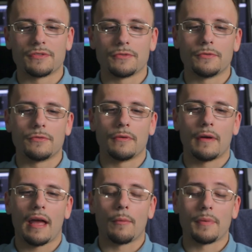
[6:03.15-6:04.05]
to
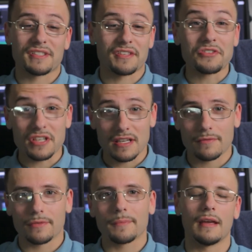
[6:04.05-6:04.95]
help us
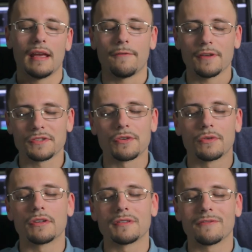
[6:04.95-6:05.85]
achieve. It feels so
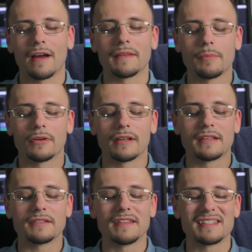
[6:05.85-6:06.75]
good to finally put an
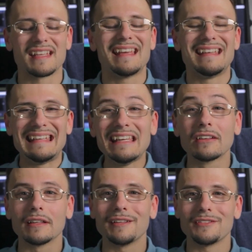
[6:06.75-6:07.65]
end to this
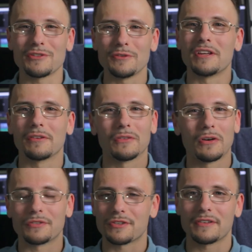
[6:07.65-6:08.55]
nearly 2-year
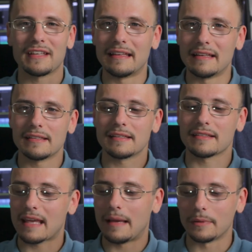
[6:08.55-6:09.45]
long journey. I
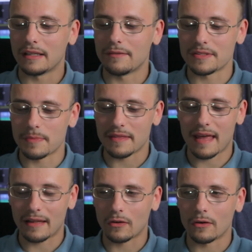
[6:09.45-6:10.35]
can't believe it's been
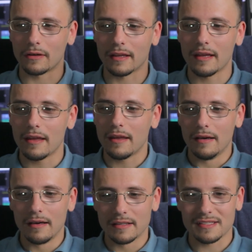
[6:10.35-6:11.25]
that long
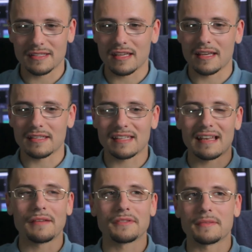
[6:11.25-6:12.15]
since I
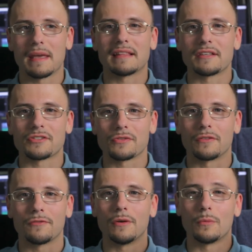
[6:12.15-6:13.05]
set out to make this
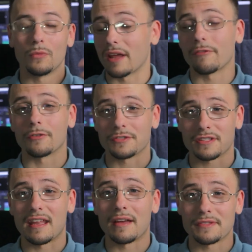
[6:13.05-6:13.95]
short film when I
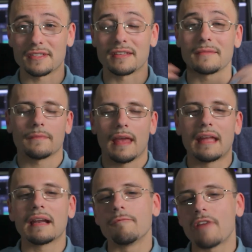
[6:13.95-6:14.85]
first announced it.
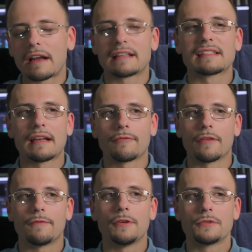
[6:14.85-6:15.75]
And I'm very excited for
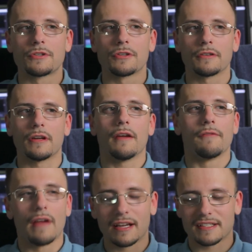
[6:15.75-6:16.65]
the future,
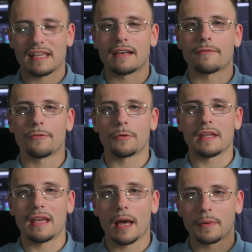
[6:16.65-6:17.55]
very excited for
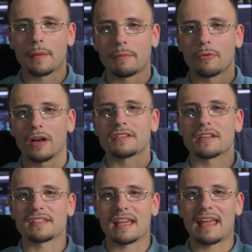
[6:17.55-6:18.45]
the upcoming
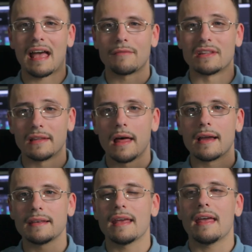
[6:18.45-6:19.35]
projects I have in
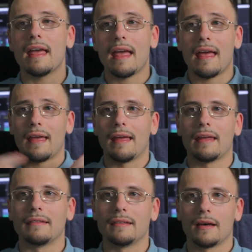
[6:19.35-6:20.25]
line,
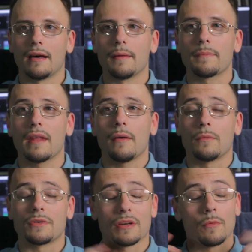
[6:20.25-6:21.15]
and
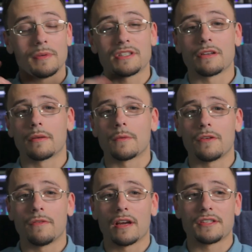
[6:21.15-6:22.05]
which I will be sharing with
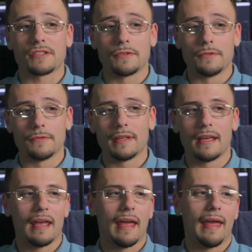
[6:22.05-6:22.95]
you very soon.
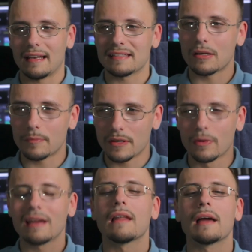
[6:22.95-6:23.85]
And it's helped me
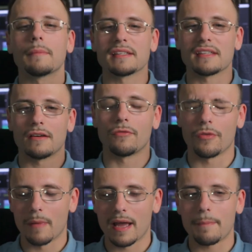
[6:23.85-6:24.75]
realign myself
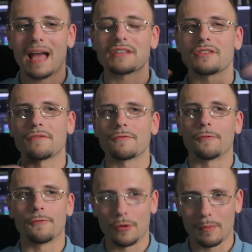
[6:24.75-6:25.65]
with my passion for
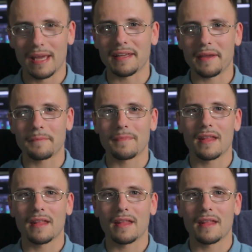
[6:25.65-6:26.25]
filmmaking.